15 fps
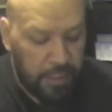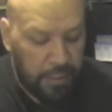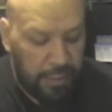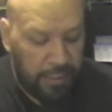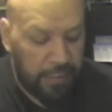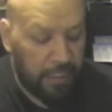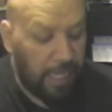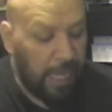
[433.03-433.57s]

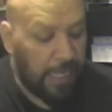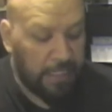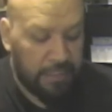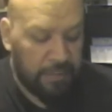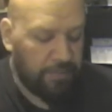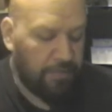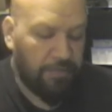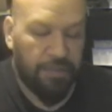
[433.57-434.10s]
And a lot,
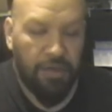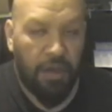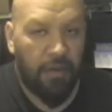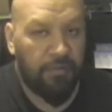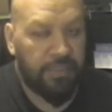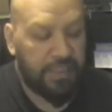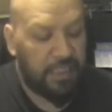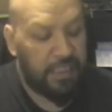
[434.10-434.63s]
you know, you
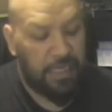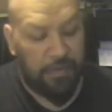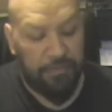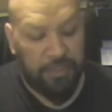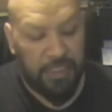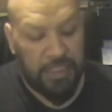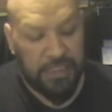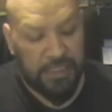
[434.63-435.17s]
always see it on
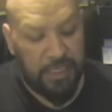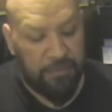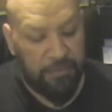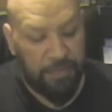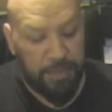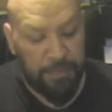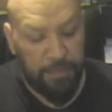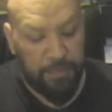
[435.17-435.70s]
release day
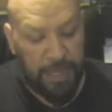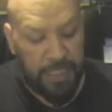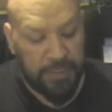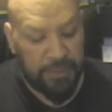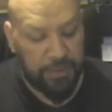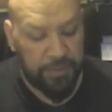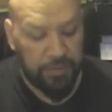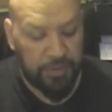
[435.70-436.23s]
when people buy
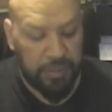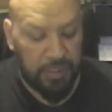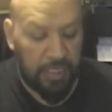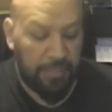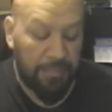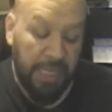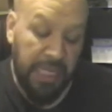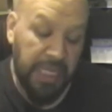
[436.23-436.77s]
shoes, they're
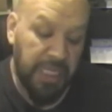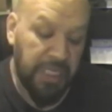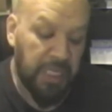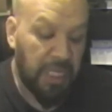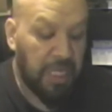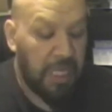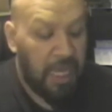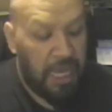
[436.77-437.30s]
like, man,
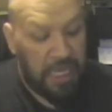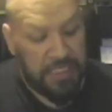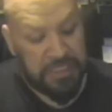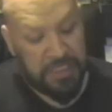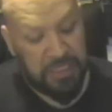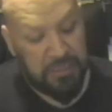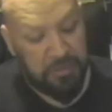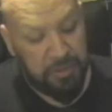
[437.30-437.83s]
I
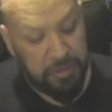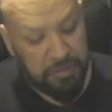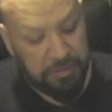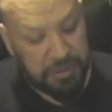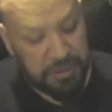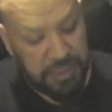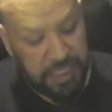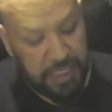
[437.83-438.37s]
see glue
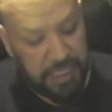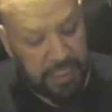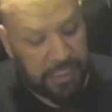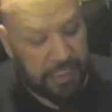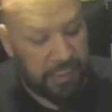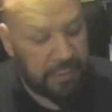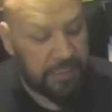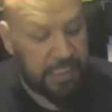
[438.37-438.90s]

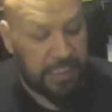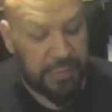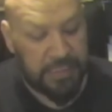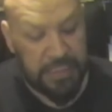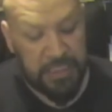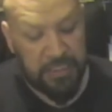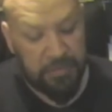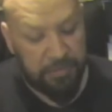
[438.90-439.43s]
stains, I
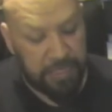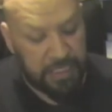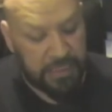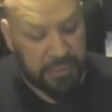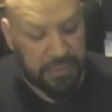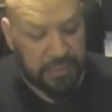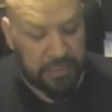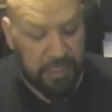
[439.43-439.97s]
see
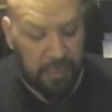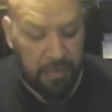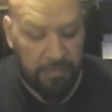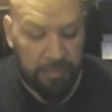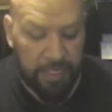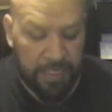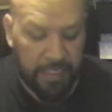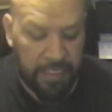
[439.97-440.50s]
creases
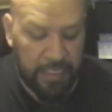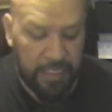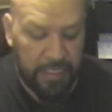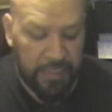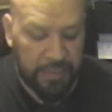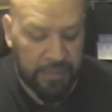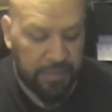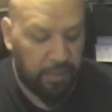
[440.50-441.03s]

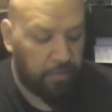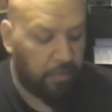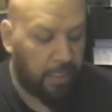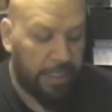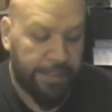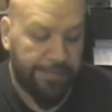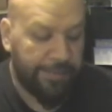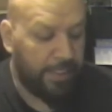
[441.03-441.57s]
already, and so
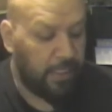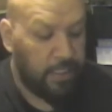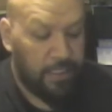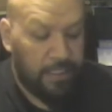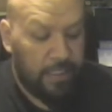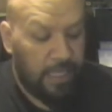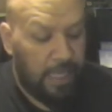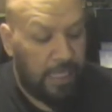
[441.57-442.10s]
on.
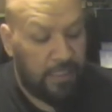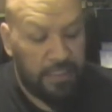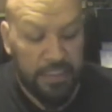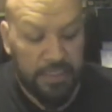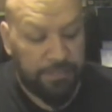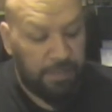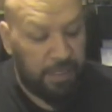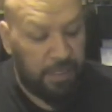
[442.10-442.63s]
On
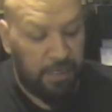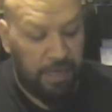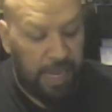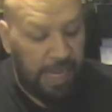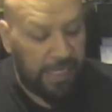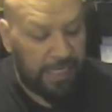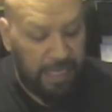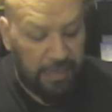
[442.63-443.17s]
this pair,
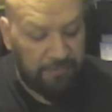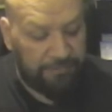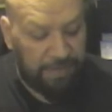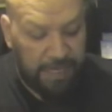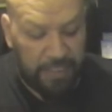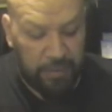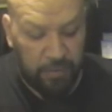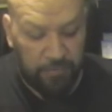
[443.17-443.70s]
I can't
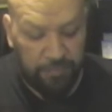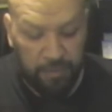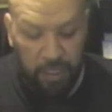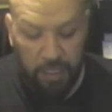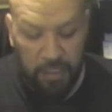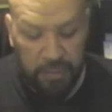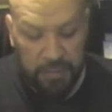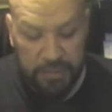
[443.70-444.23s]
find no
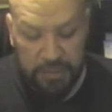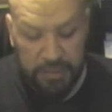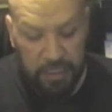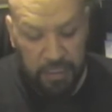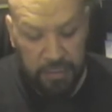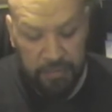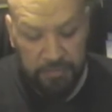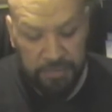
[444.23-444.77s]
flaws.
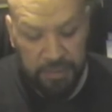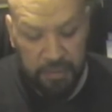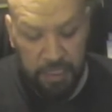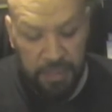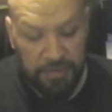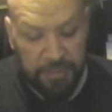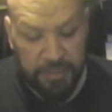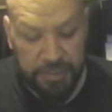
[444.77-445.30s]
The
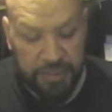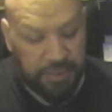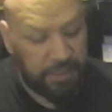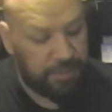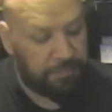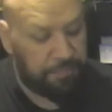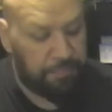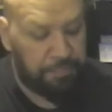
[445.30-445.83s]
leather is
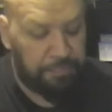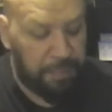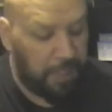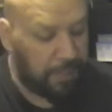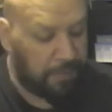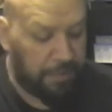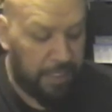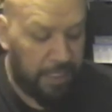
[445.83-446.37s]
just
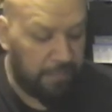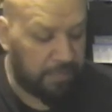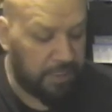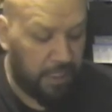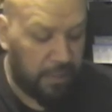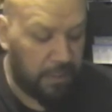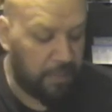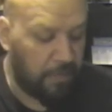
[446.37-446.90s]
buttery, I'm
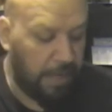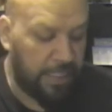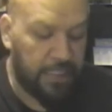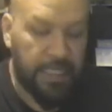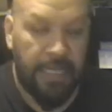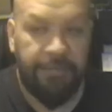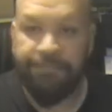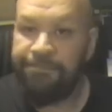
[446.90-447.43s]
telling you.
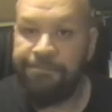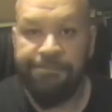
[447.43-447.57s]
I